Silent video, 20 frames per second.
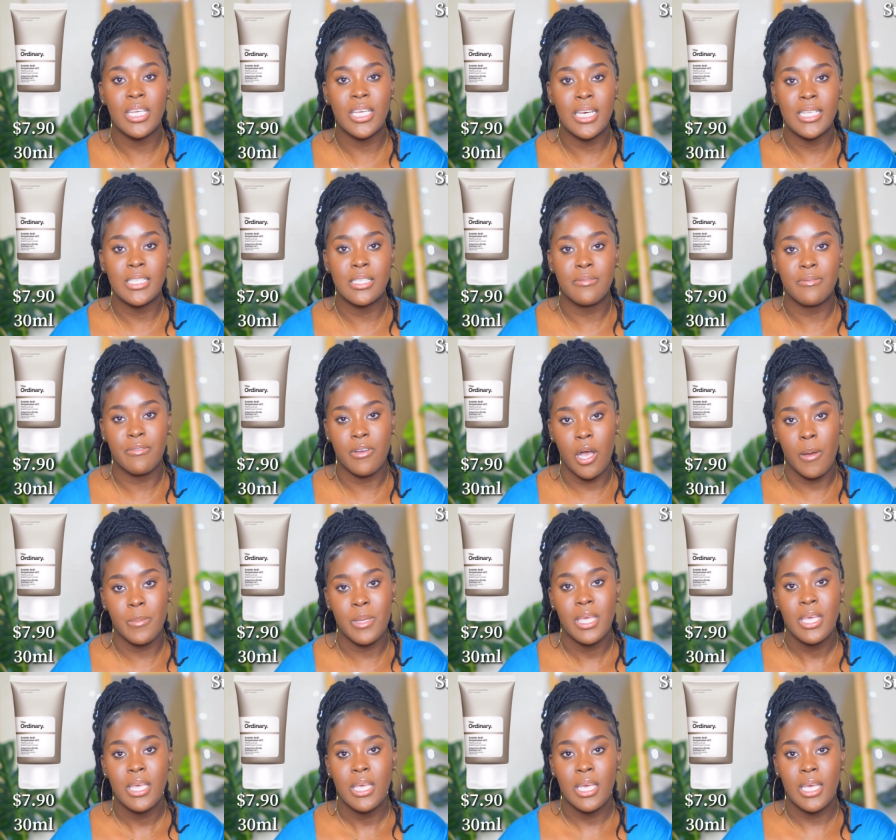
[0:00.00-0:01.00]
get it
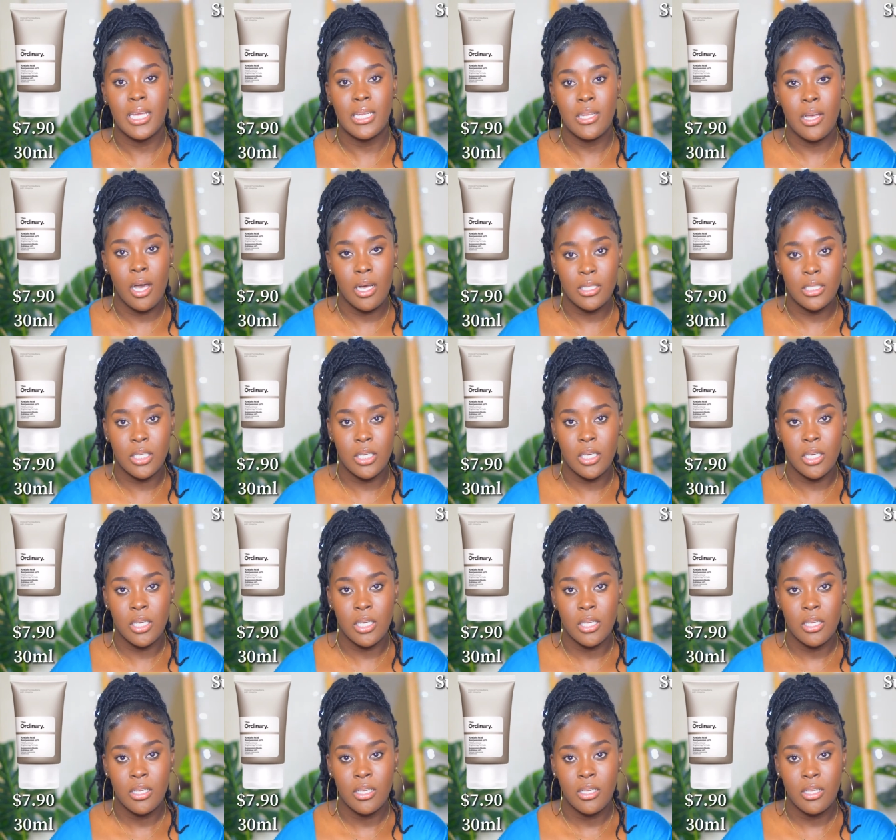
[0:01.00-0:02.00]
from a
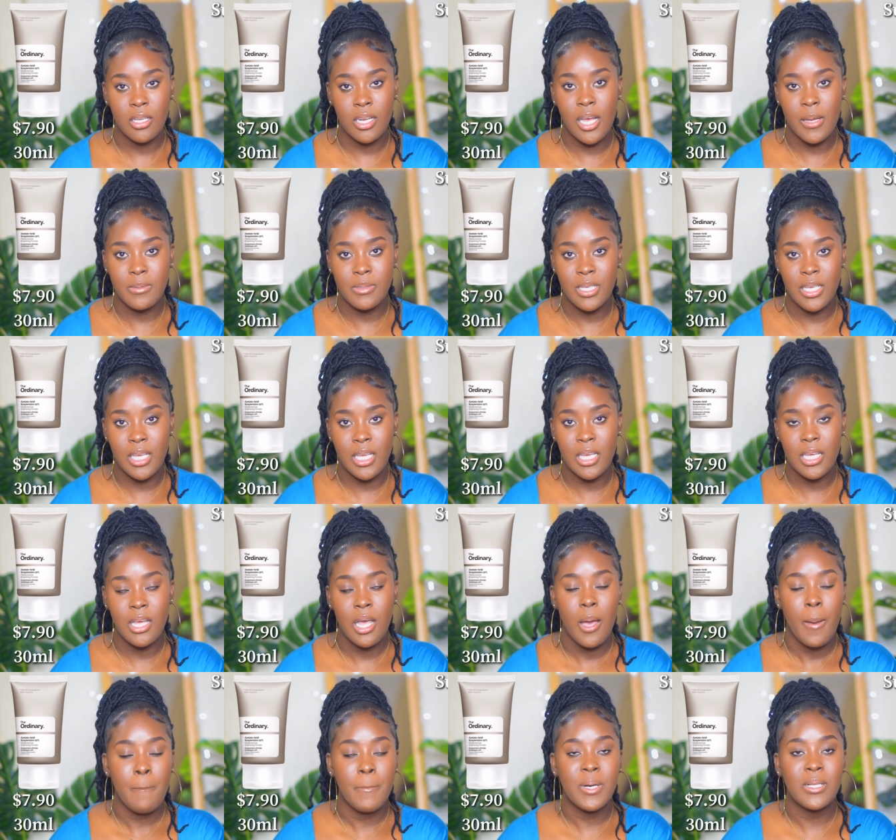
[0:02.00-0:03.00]
doctor you know what i'm
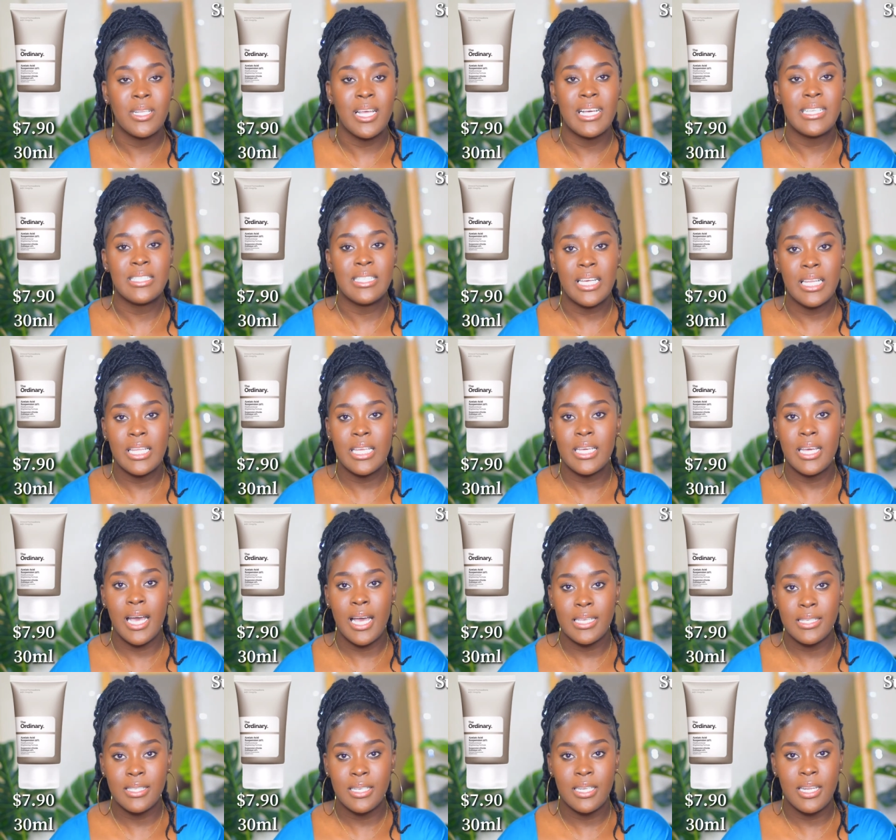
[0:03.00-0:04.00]
saying but azelaic
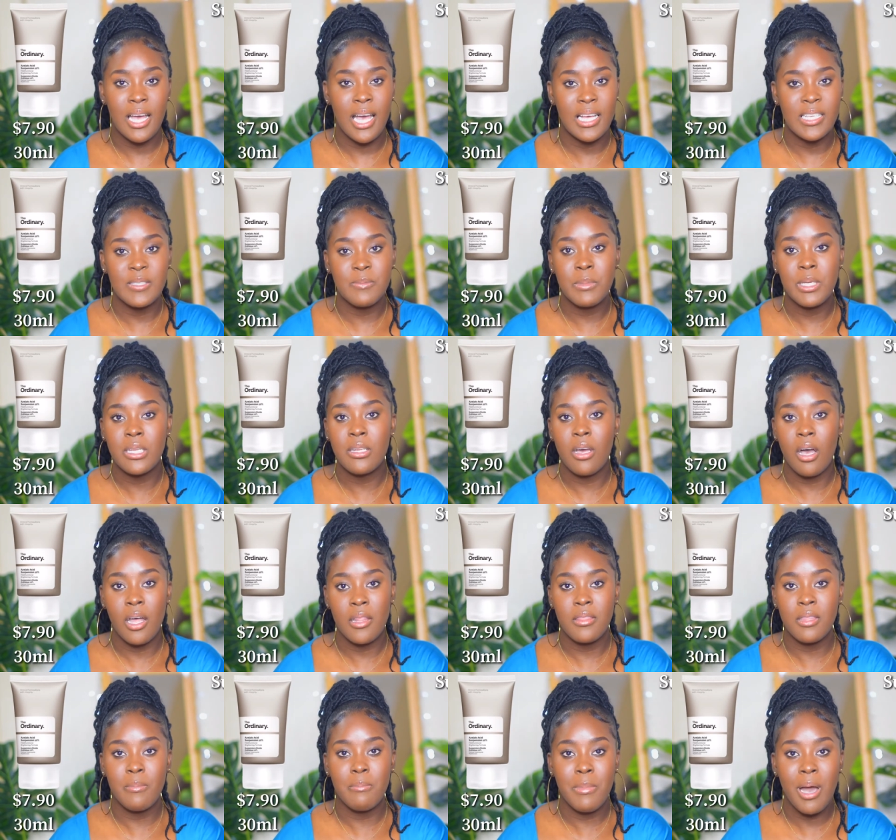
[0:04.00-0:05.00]
acid has been
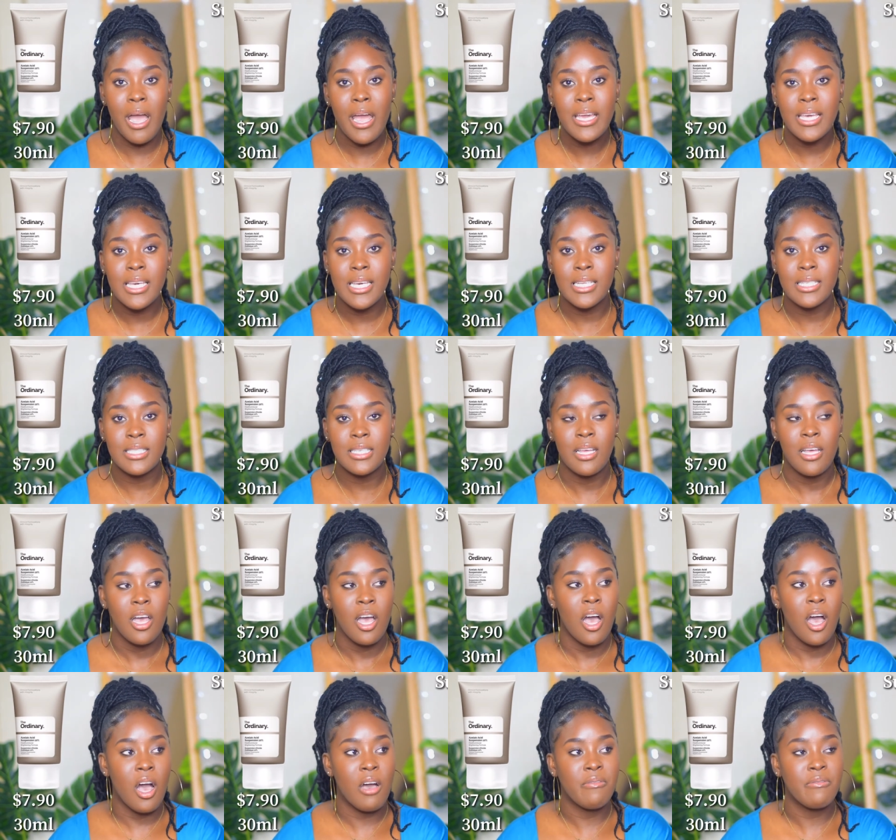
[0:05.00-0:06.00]
on the market
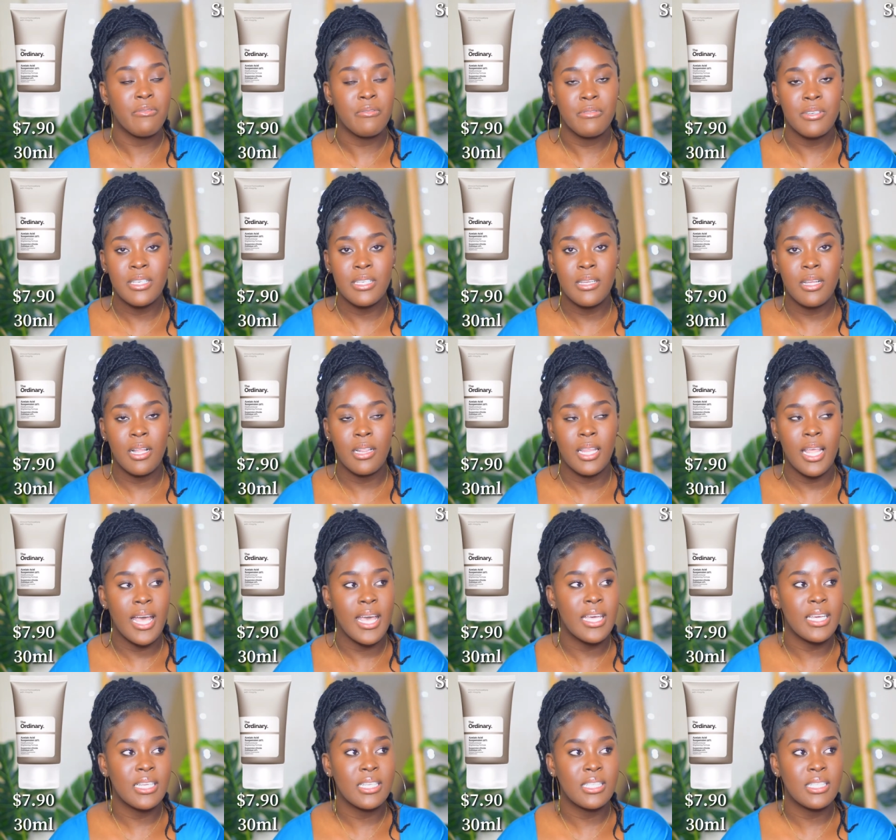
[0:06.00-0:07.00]
of re-
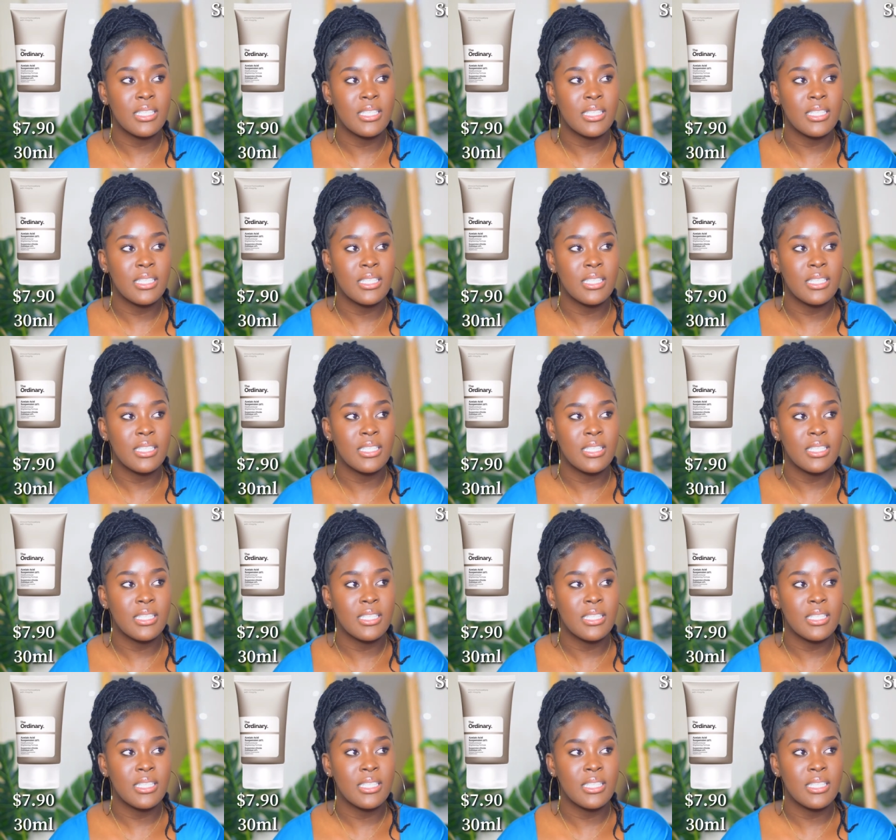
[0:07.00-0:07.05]
like